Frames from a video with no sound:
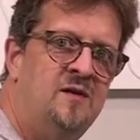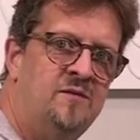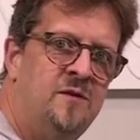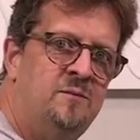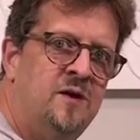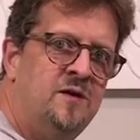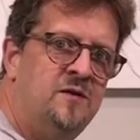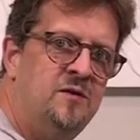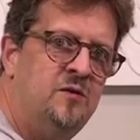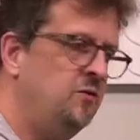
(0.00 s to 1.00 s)
from
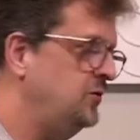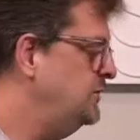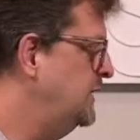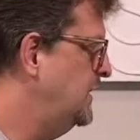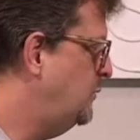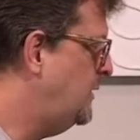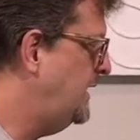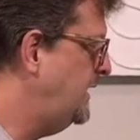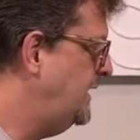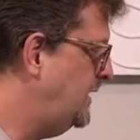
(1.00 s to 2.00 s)
the who,
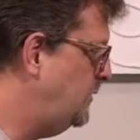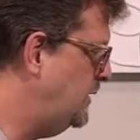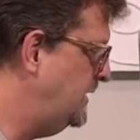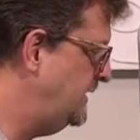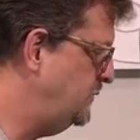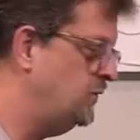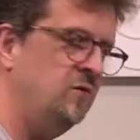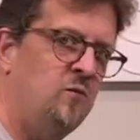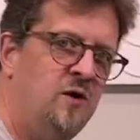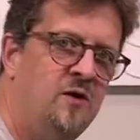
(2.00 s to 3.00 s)
why, how, what, and
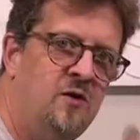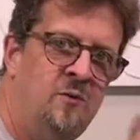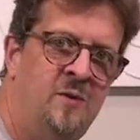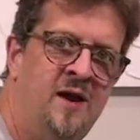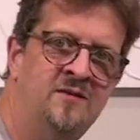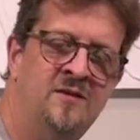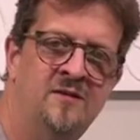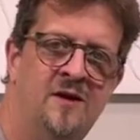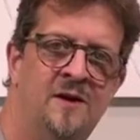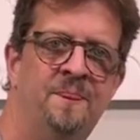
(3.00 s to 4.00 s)
when, where. It all
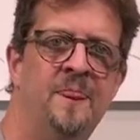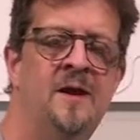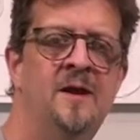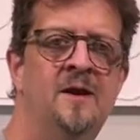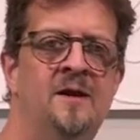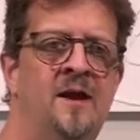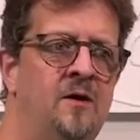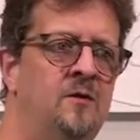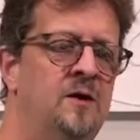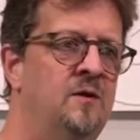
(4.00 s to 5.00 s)
matches up.
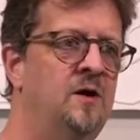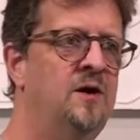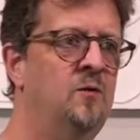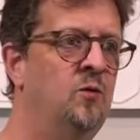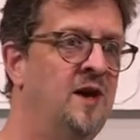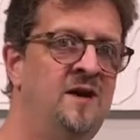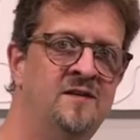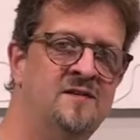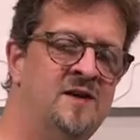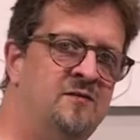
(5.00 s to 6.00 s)
Now, uh, when I
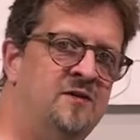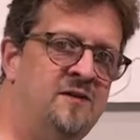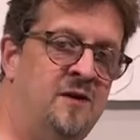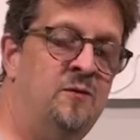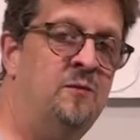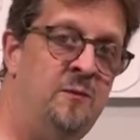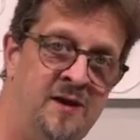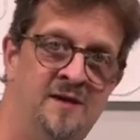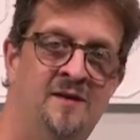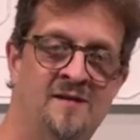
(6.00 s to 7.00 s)
discovered that we were
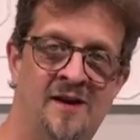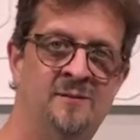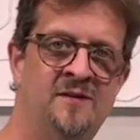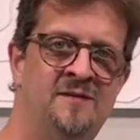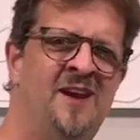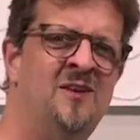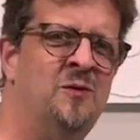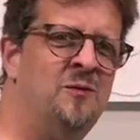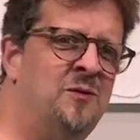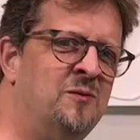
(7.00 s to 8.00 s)
making these kind of mistakes
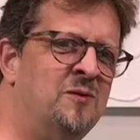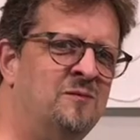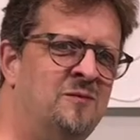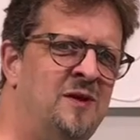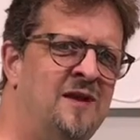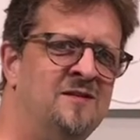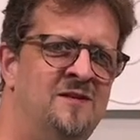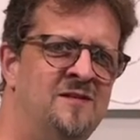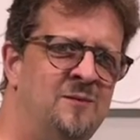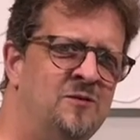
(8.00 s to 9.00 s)
where we were
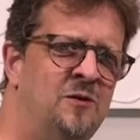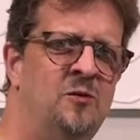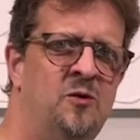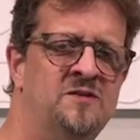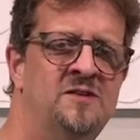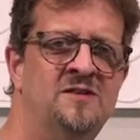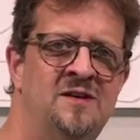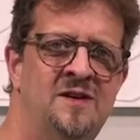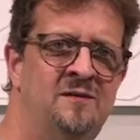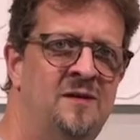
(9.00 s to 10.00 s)
asking some certain questions
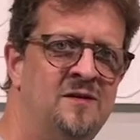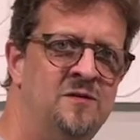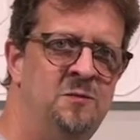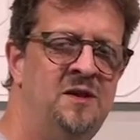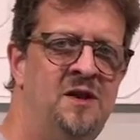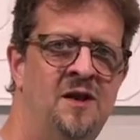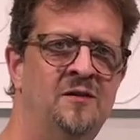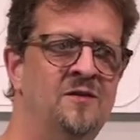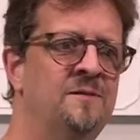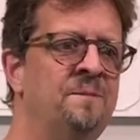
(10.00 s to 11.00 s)
and then assuming the
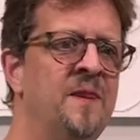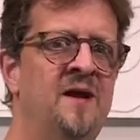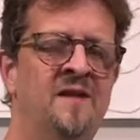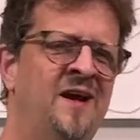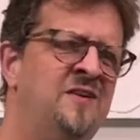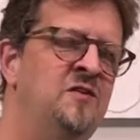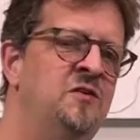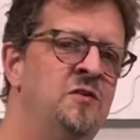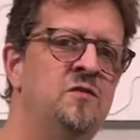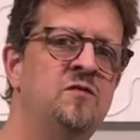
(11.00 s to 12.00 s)
others, that's
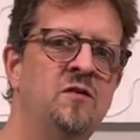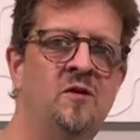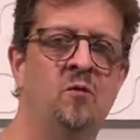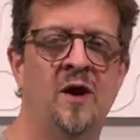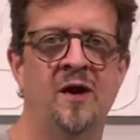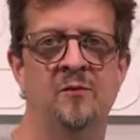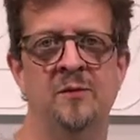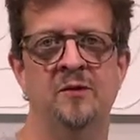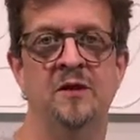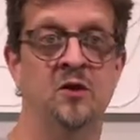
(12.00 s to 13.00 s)
usually why
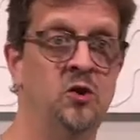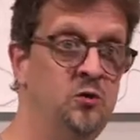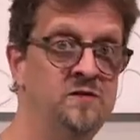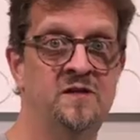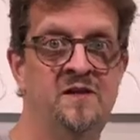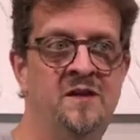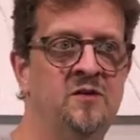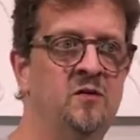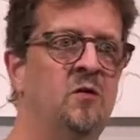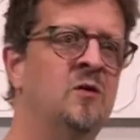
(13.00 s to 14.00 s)
we would lose a
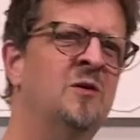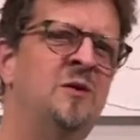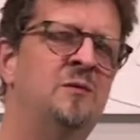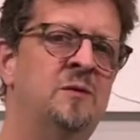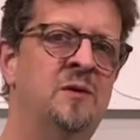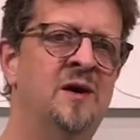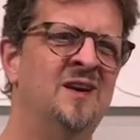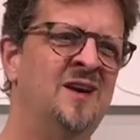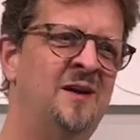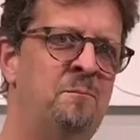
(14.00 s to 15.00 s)
deal or we would
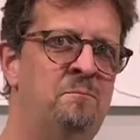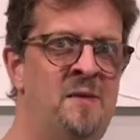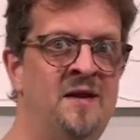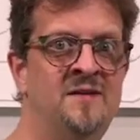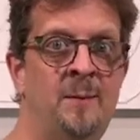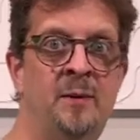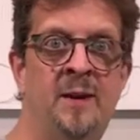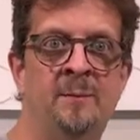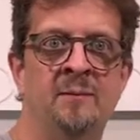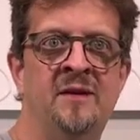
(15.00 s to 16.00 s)
kind of mess up an
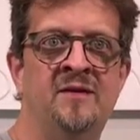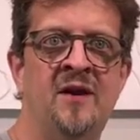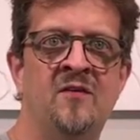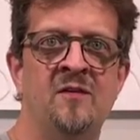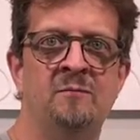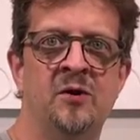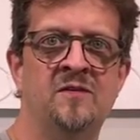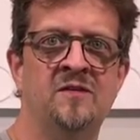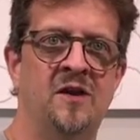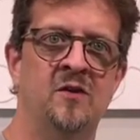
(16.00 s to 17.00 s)
implementation
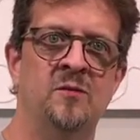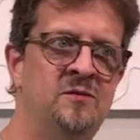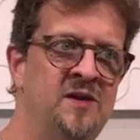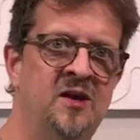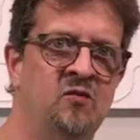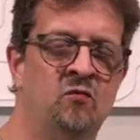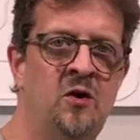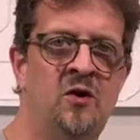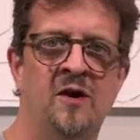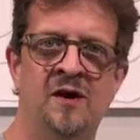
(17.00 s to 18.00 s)
post sale. We would get it
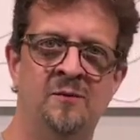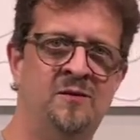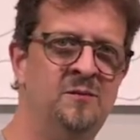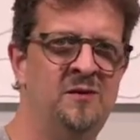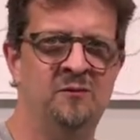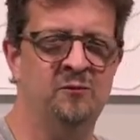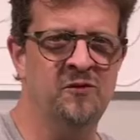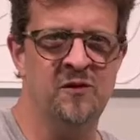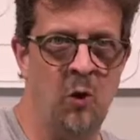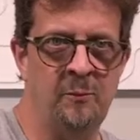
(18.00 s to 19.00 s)
wrong and would, we'd
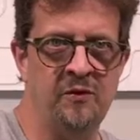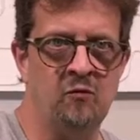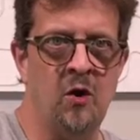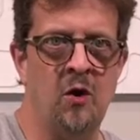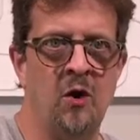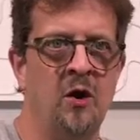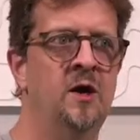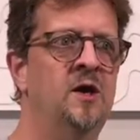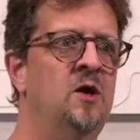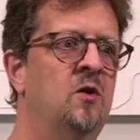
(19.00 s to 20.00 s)
scope it wrong
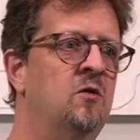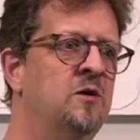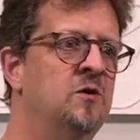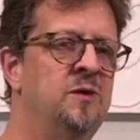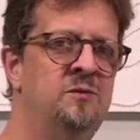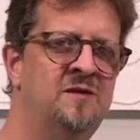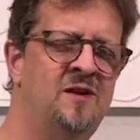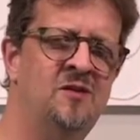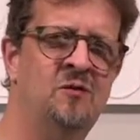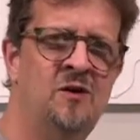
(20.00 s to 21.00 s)
or we would
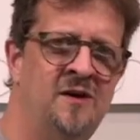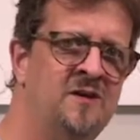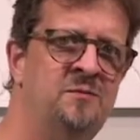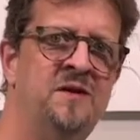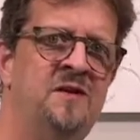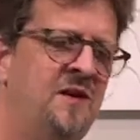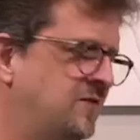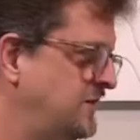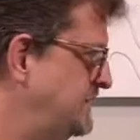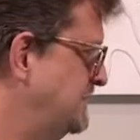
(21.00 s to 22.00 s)
set the wrong
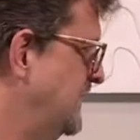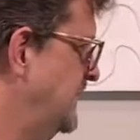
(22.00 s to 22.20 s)
expectations